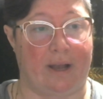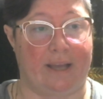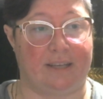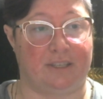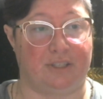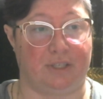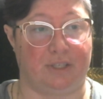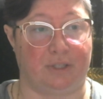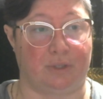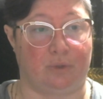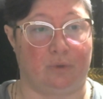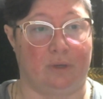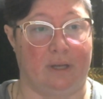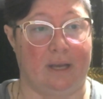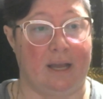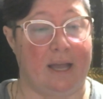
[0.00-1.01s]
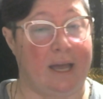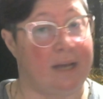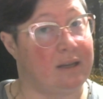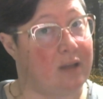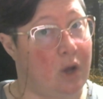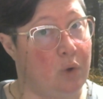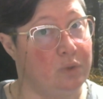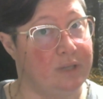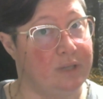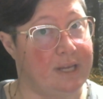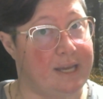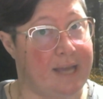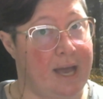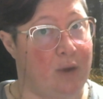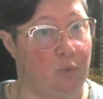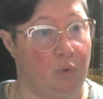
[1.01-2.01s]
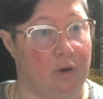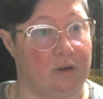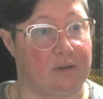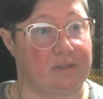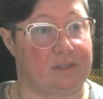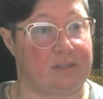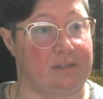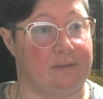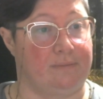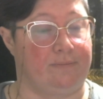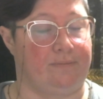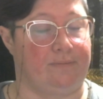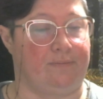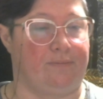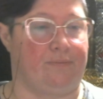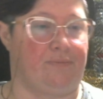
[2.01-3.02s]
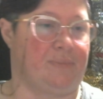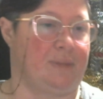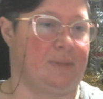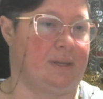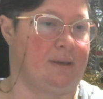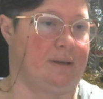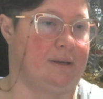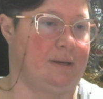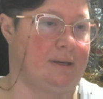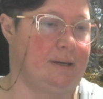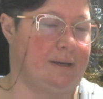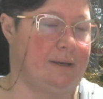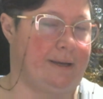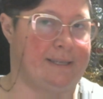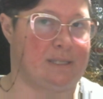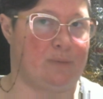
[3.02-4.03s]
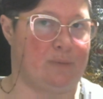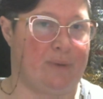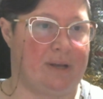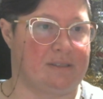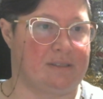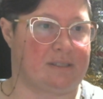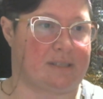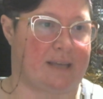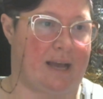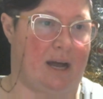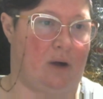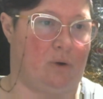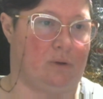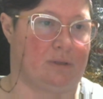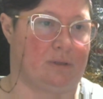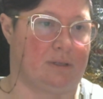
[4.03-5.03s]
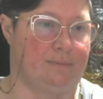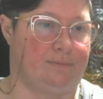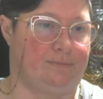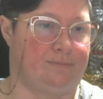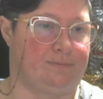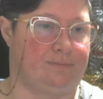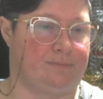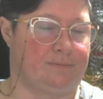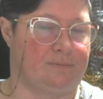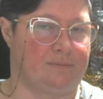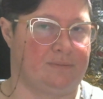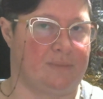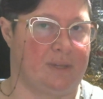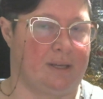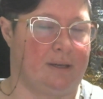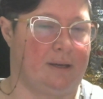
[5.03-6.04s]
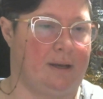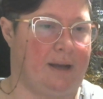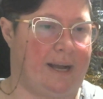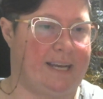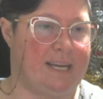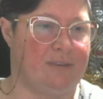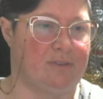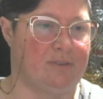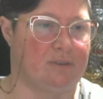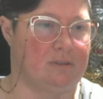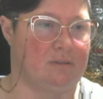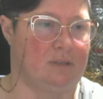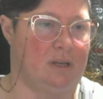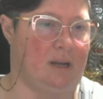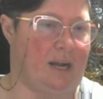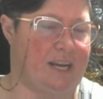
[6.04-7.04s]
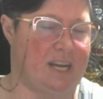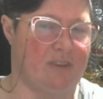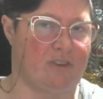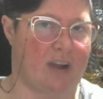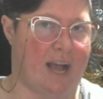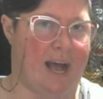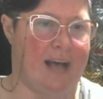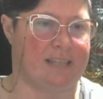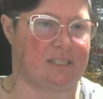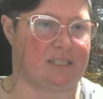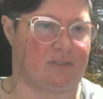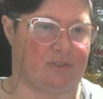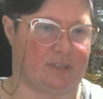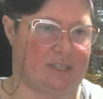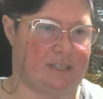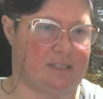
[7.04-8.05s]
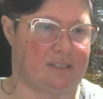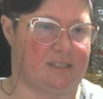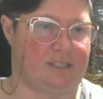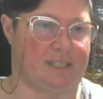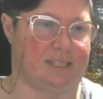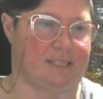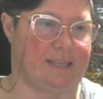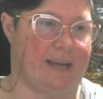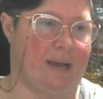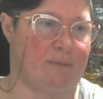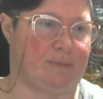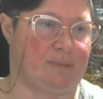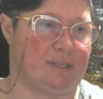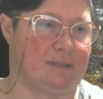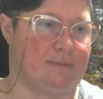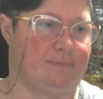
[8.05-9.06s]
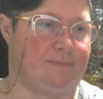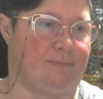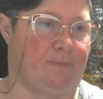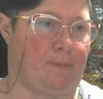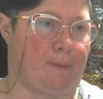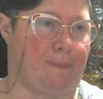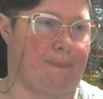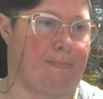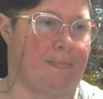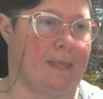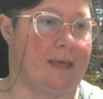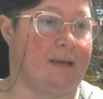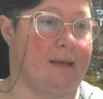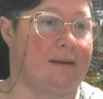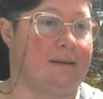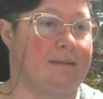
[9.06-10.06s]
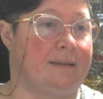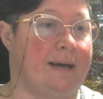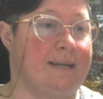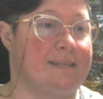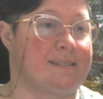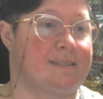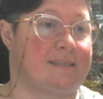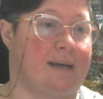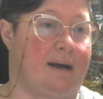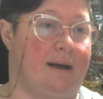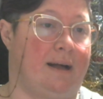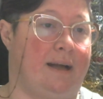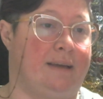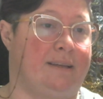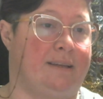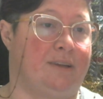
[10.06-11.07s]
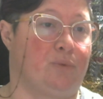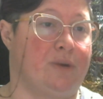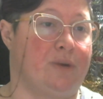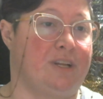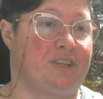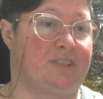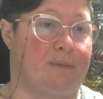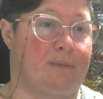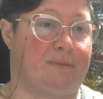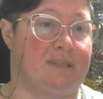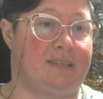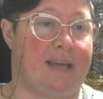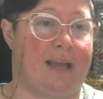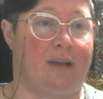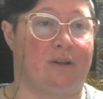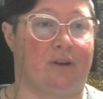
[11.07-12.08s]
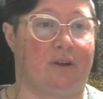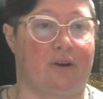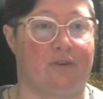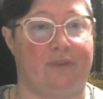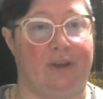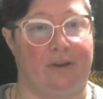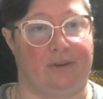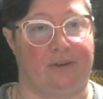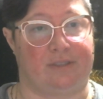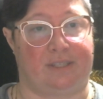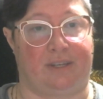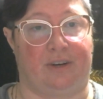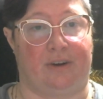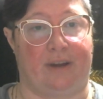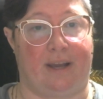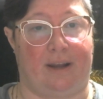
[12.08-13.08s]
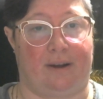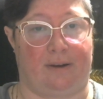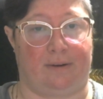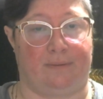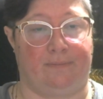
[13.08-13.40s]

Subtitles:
to do. It'll only get worse. Isabel scowled. I never asked for this, she snapped. Laia sighed and reached up to tangle her fingers in her hair.